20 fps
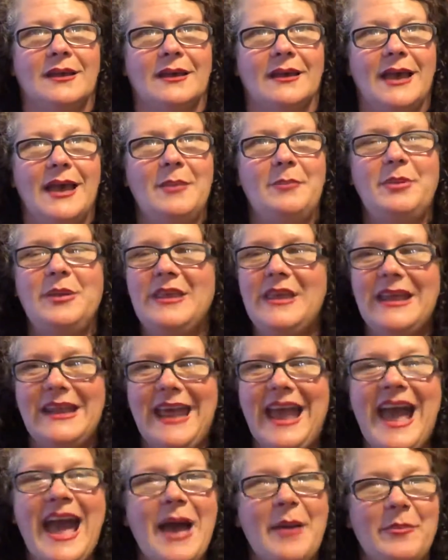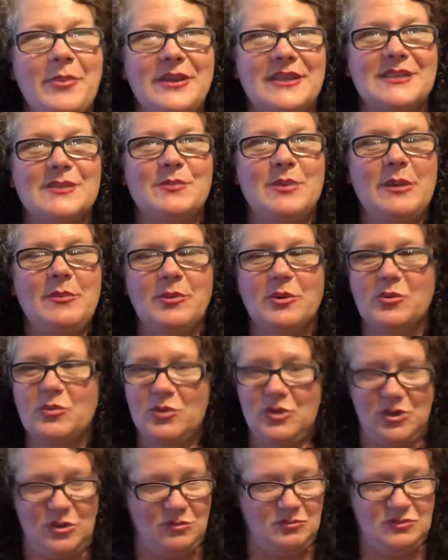And it happens. People,
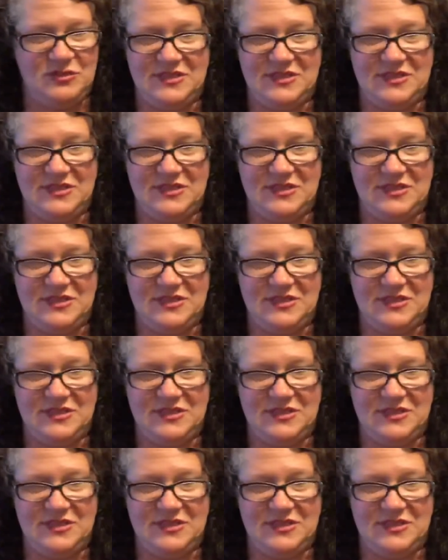you know,